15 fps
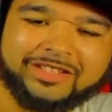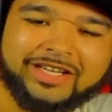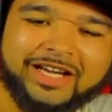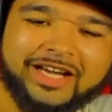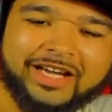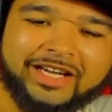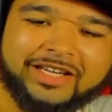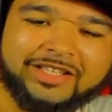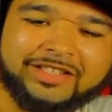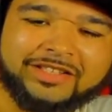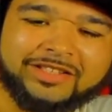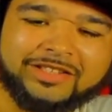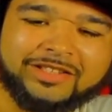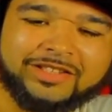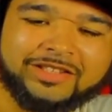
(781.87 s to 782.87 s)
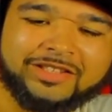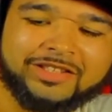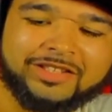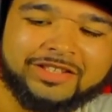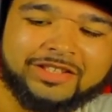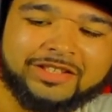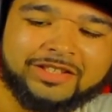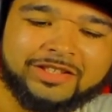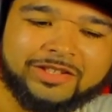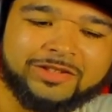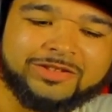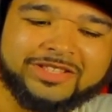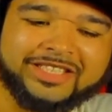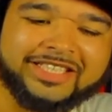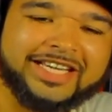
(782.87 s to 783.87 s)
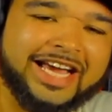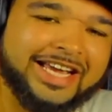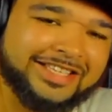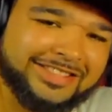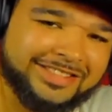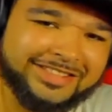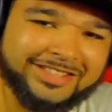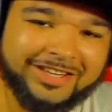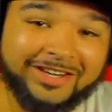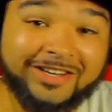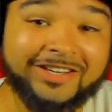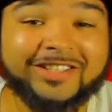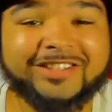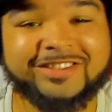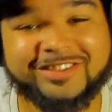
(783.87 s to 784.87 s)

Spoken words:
Hey, who's the gangster, dog?